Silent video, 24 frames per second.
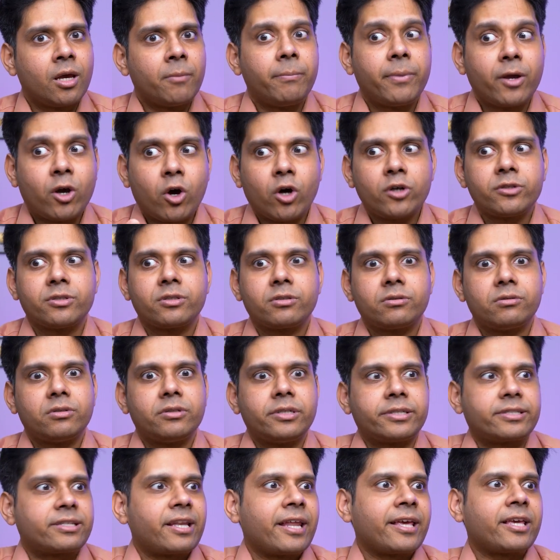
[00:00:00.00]
Because
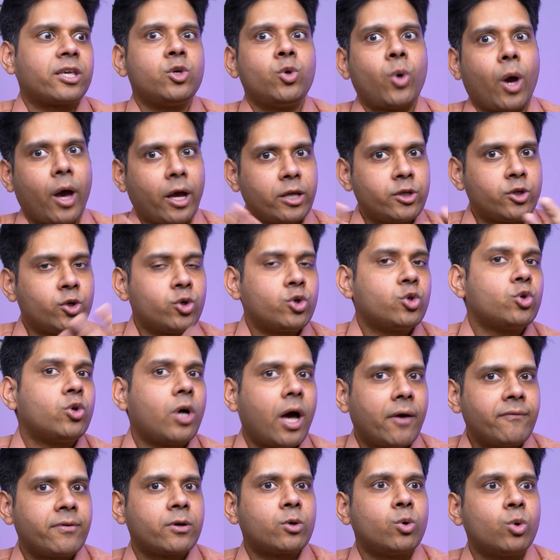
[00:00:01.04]
it's like you do
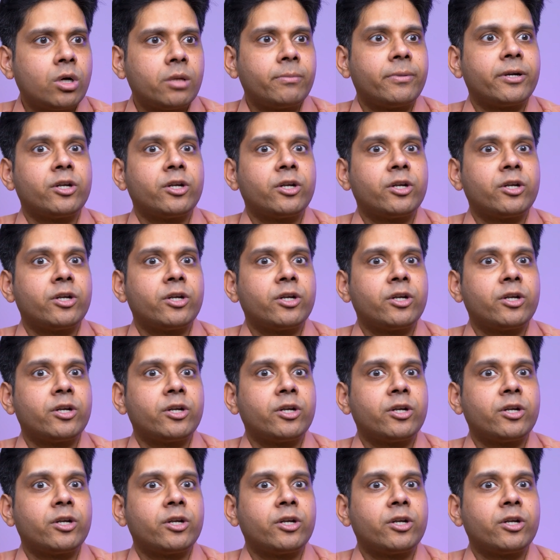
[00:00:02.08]
have a Google,